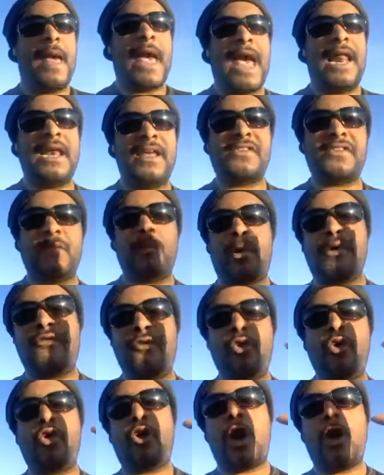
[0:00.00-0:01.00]
And listen, we've
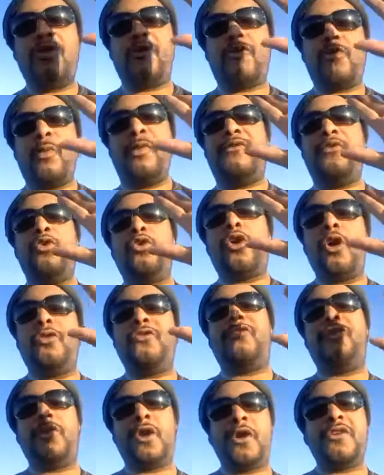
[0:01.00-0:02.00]
all gone
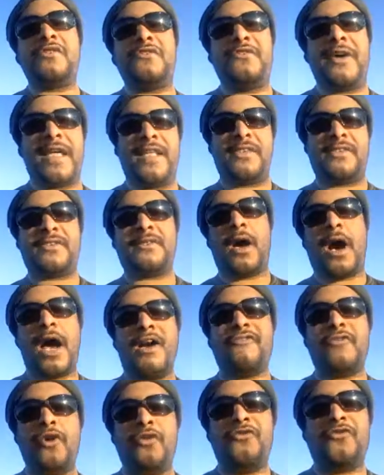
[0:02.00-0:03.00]
through those events.
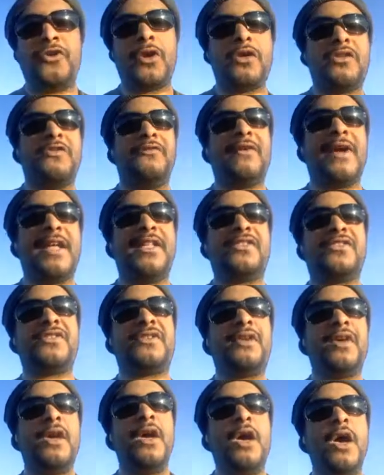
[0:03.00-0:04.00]
I've gone through those
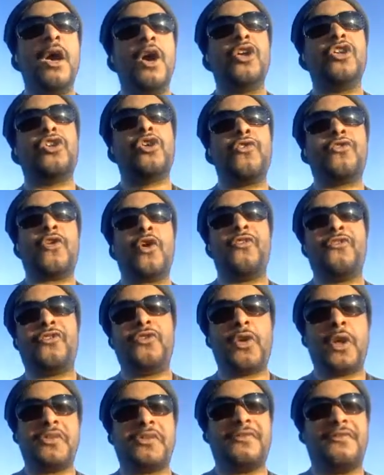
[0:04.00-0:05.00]
events. You've gone
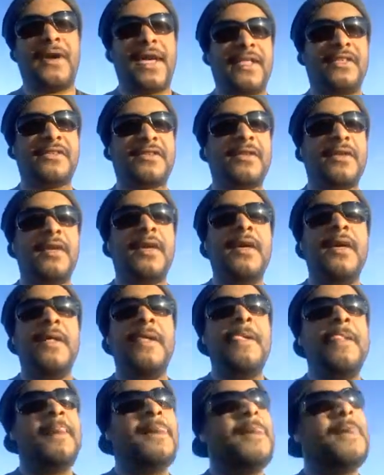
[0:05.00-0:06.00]
through those events.
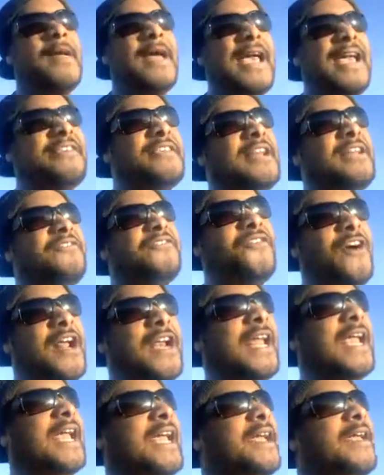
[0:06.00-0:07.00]
Isn't it
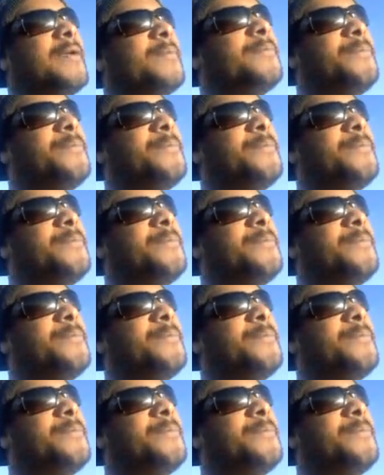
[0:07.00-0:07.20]
funny?